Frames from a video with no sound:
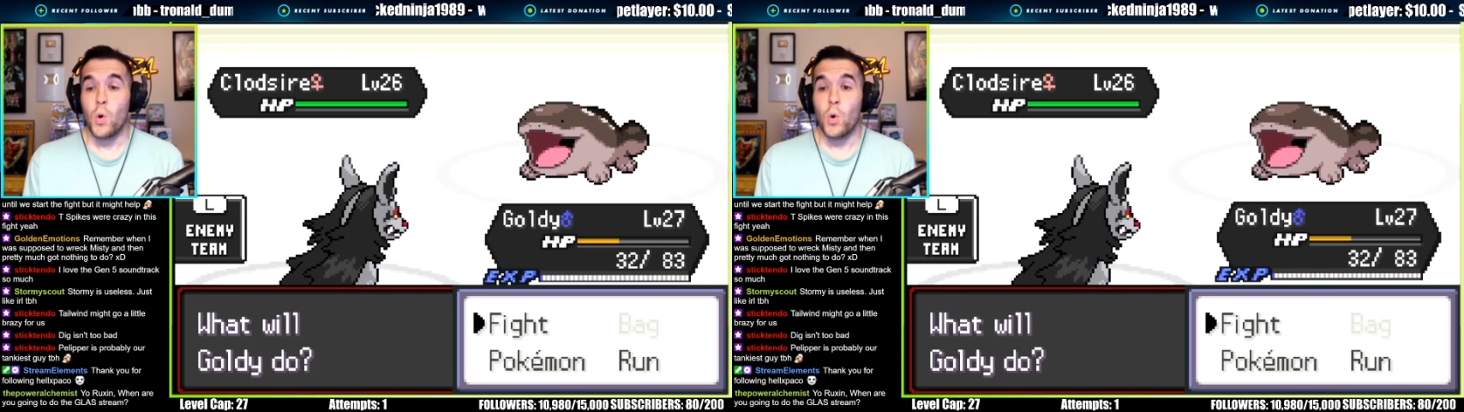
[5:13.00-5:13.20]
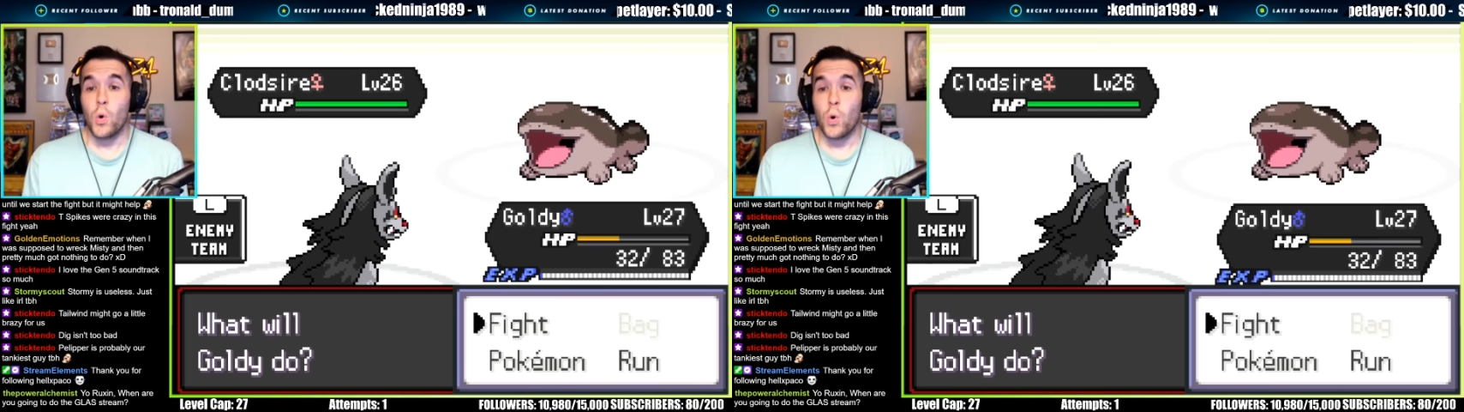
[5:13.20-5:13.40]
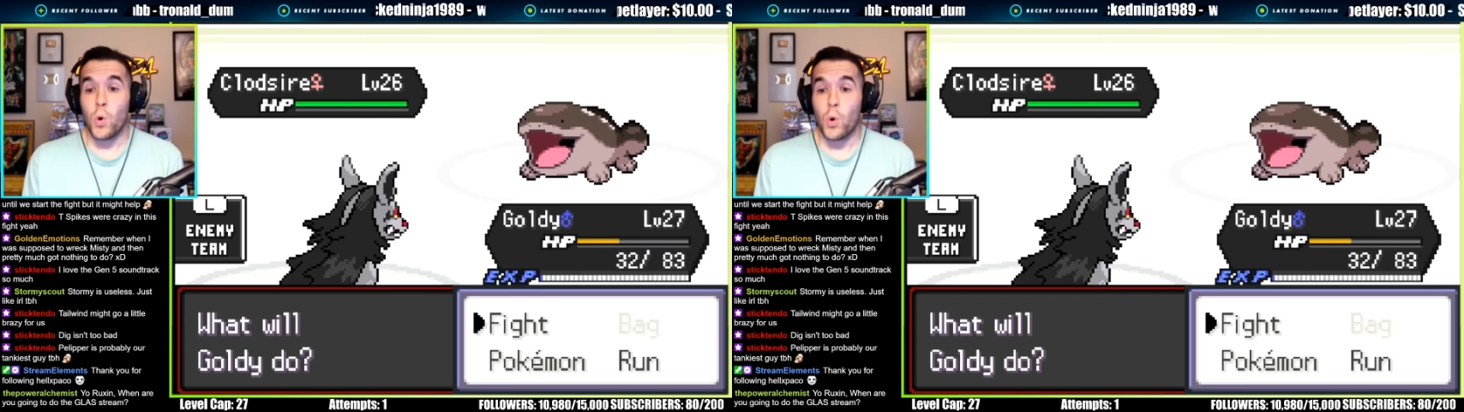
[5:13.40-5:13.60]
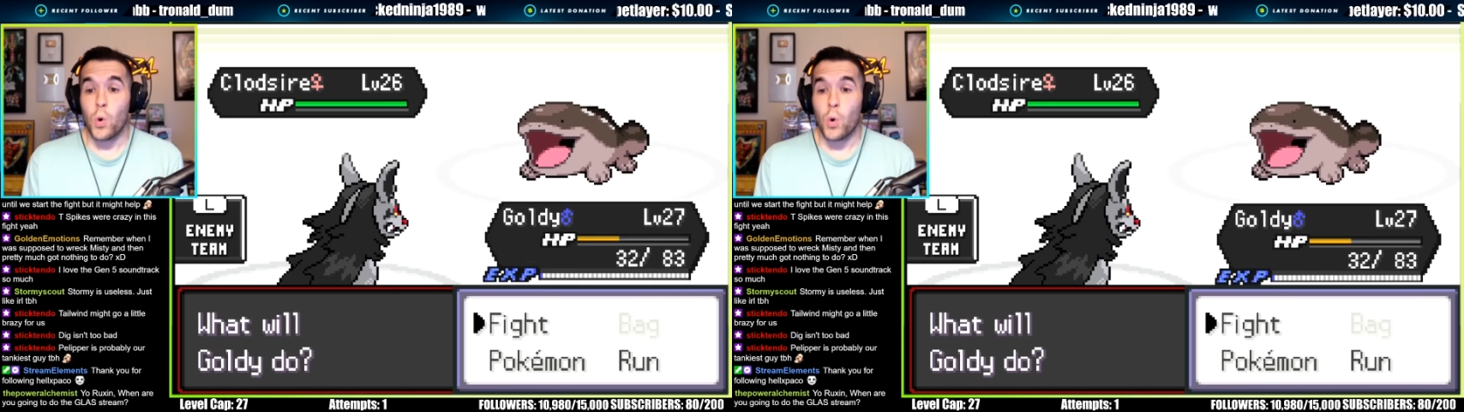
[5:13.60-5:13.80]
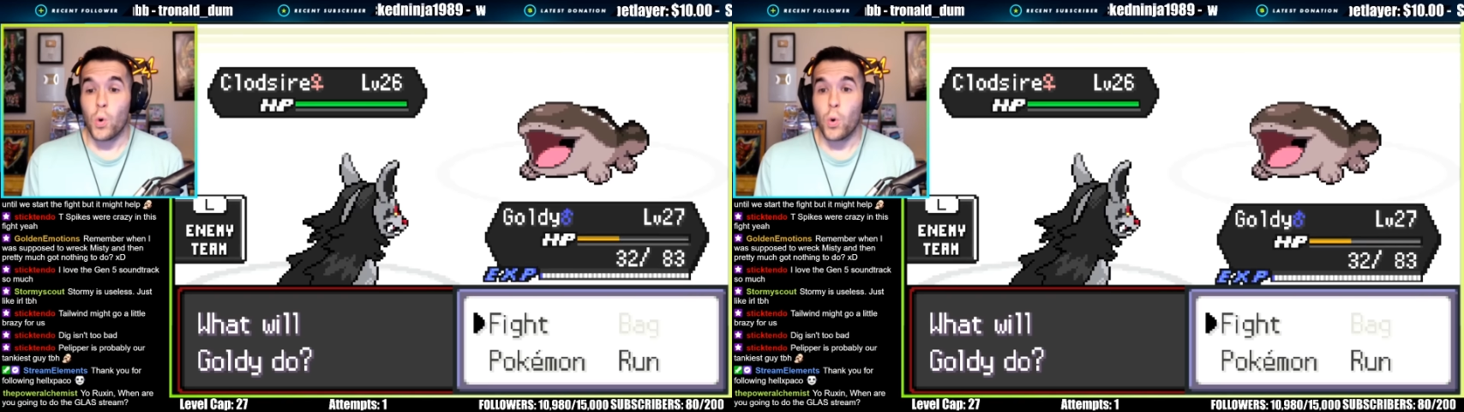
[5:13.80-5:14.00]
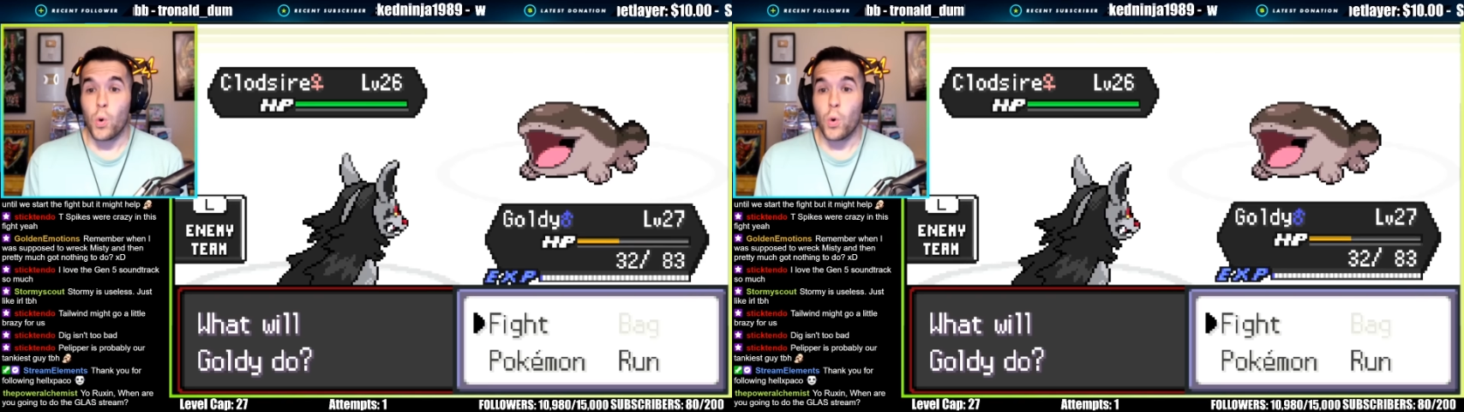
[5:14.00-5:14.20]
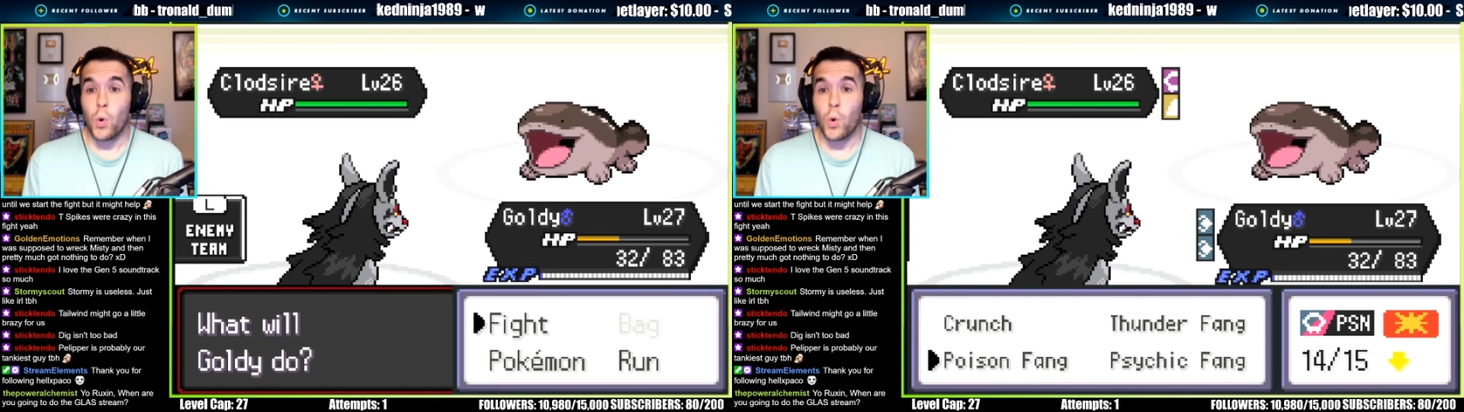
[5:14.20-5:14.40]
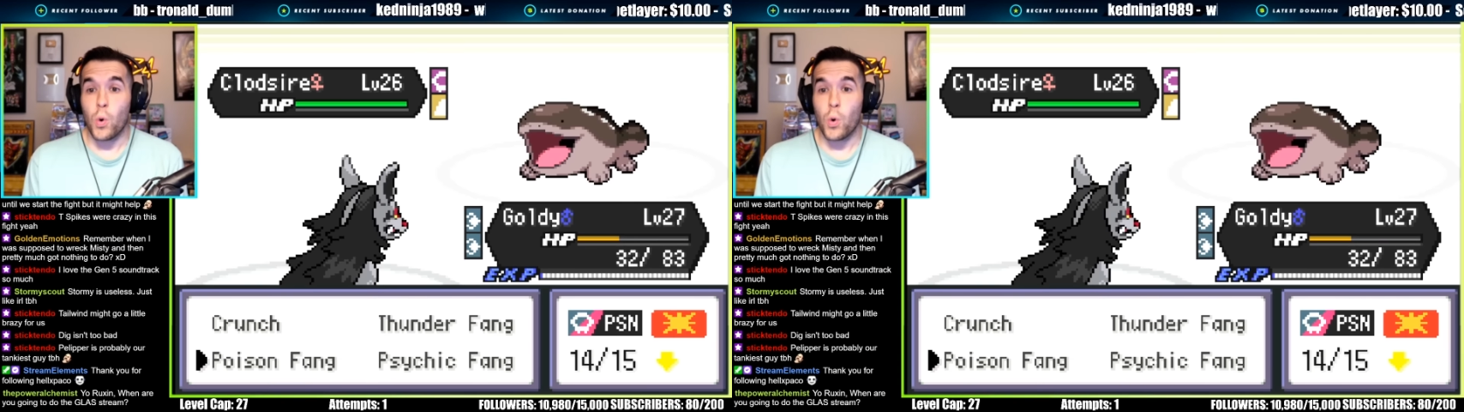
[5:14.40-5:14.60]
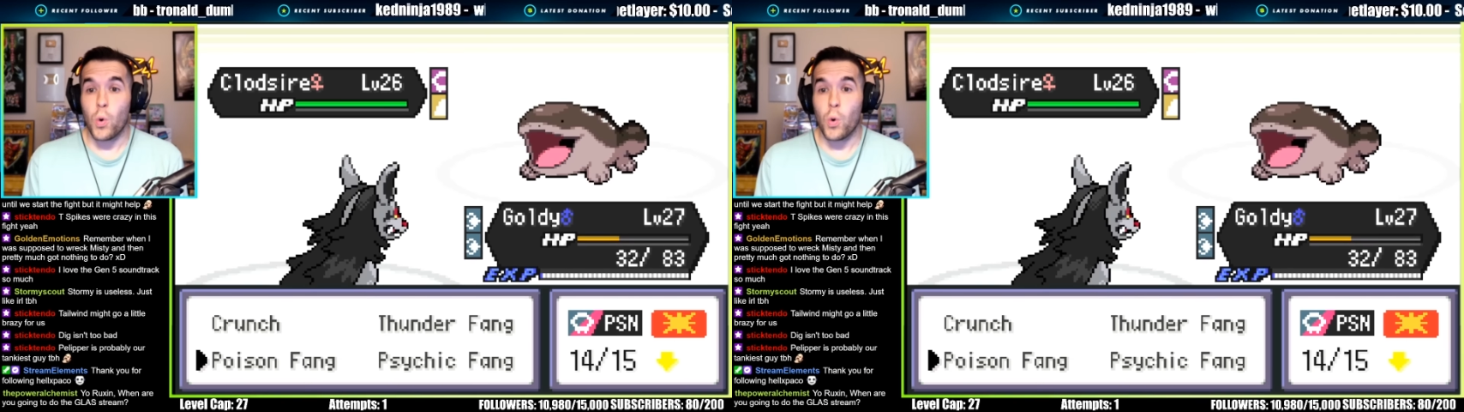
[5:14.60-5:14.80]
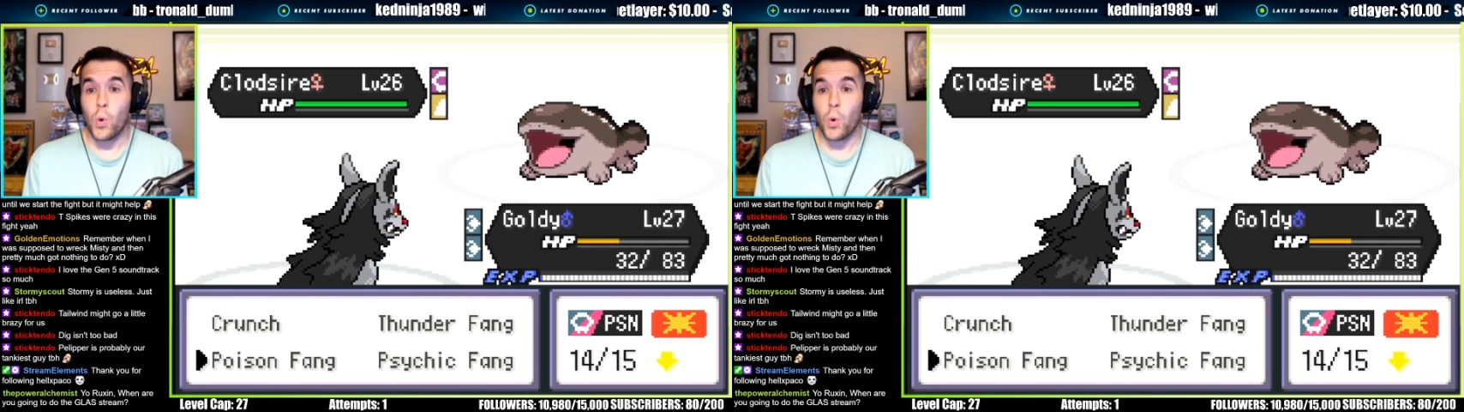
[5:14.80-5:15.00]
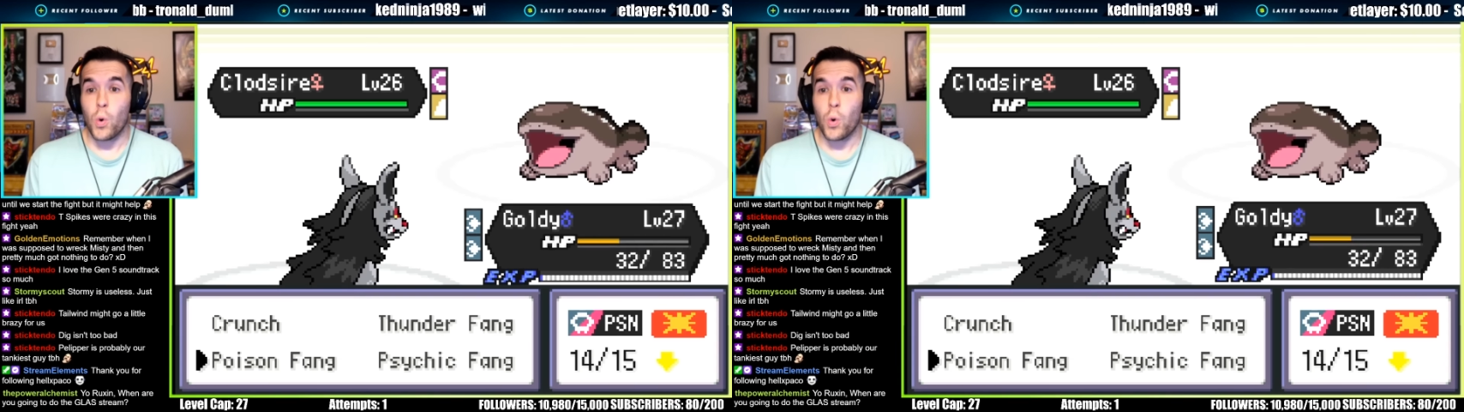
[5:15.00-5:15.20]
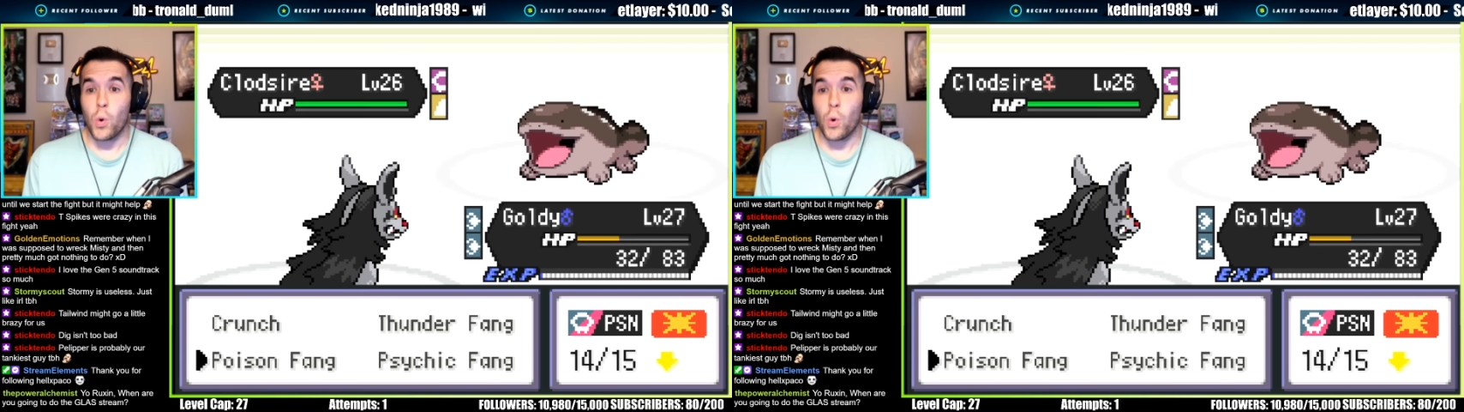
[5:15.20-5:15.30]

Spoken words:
Nothing is said.